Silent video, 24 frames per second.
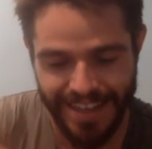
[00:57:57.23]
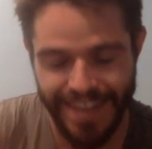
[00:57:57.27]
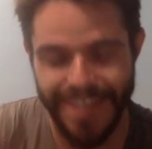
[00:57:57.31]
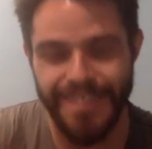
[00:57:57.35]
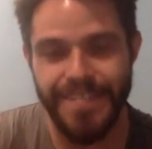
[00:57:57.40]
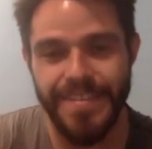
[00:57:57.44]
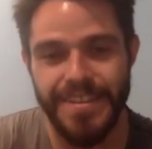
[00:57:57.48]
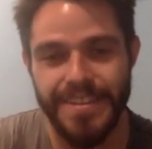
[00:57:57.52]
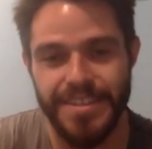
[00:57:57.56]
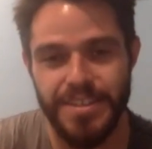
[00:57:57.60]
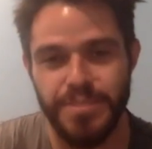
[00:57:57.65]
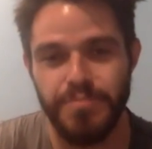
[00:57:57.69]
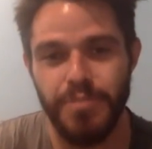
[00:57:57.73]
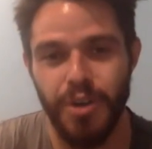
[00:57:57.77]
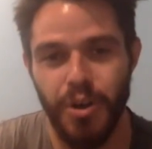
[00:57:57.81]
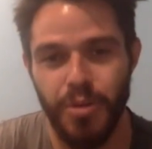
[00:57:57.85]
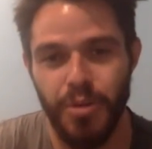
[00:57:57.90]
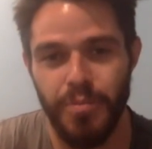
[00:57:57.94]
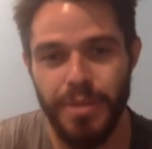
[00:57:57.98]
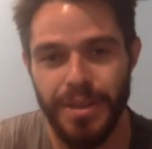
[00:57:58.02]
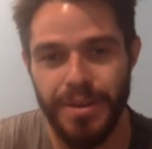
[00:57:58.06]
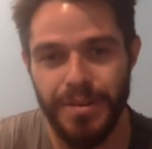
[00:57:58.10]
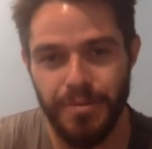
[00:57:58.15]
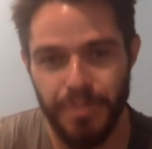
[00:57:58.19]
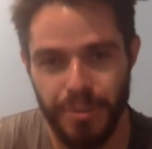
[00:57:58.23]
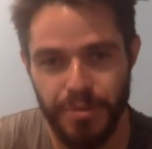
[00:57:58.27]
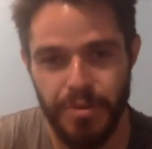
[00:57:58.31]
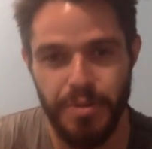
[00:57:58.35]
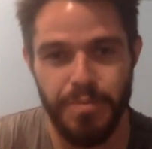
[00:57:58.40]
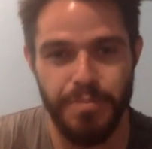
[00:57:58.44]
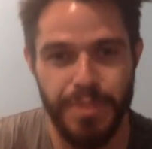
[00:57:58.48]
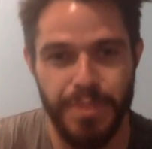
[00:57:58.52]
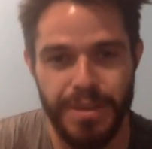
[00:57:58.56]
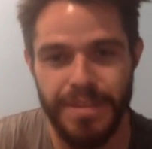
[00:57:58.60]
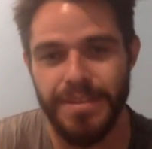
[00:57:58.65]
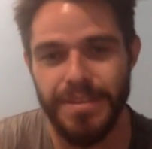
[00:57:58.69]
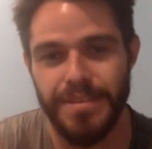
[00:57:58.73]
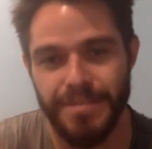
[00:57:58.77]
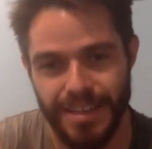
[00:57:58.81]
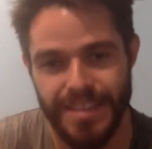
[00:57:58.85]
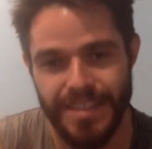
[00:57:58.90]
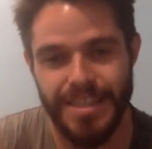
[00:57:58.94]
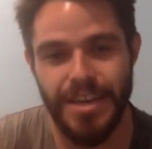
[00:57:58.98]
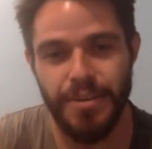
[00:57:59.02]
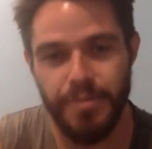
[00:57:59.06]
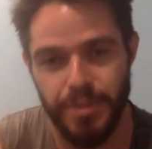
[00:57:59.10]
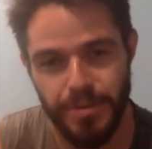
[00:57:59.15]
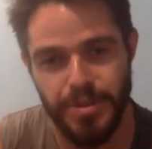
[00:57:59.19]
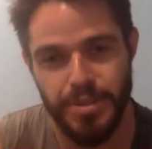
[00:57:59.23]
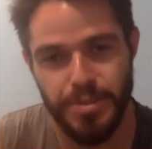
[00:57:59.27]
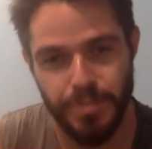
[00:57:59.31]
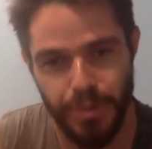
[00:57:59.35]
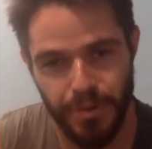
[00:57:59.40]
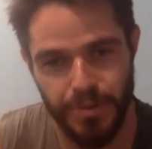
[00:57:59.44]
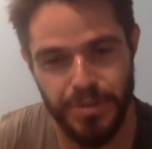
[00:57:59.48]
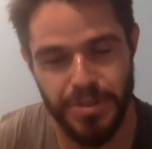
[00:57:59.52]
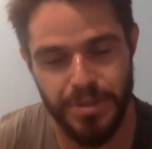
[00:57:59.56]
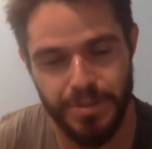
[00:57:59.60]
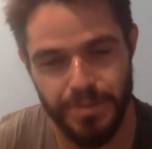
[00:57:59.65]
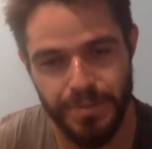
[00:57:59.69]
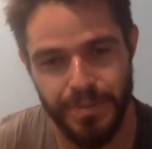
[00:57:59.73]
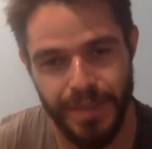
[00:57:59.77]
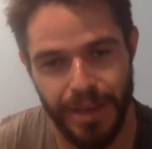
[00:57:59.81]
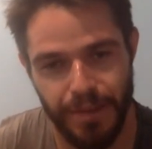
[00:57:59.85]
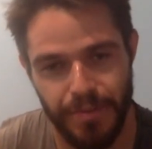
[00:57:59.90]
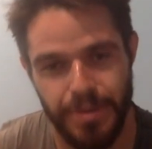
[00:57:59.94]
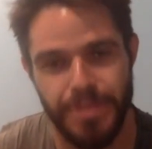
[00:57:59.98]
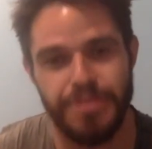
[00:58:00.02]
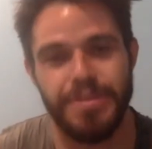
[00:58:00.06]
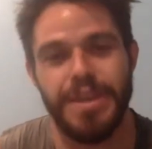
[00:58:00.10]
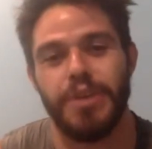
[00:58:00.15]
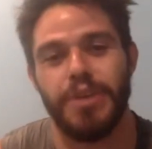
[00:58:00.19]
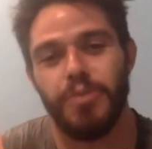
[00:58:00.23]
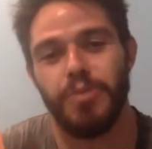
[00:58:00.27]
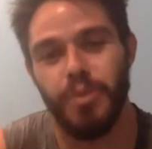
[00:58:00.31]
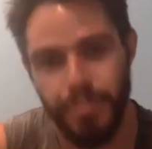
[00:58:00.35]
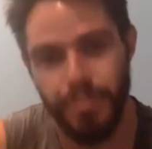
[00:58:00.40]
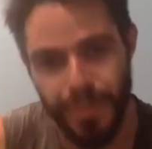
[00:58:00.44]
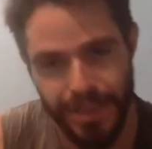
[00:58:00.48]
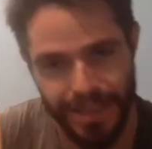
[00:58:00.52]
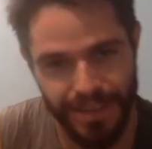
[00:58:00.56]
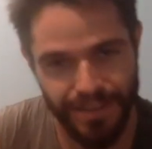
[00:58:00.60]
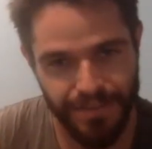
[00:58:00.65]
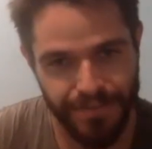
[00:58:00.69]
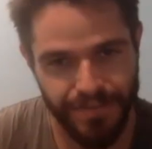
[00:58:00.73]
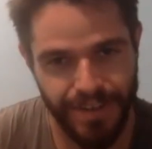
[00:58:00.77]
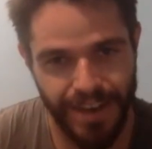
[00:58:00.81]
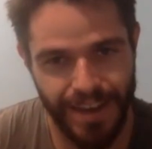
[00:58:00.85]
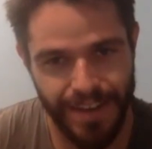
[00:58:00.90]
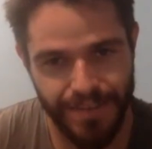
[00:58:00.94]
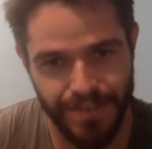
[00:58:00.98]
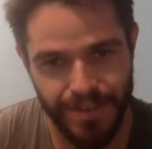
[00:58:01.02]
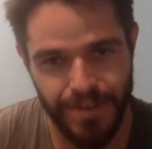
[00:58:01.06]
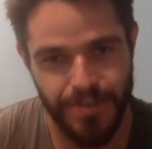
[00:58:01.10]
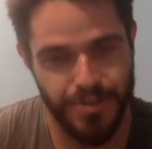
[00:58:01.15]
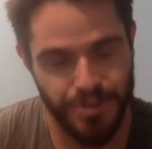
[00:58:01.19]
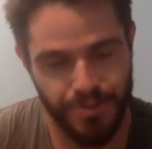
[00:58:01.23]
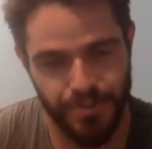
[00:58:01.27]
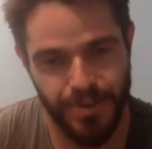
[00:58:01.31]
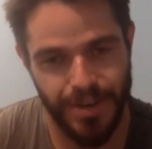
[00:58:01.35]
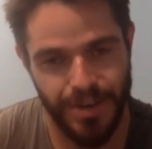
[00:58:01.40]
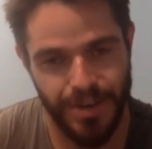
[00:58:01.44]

in this moment we would be the thing that we were supposed to that we think we'll be in 5 years or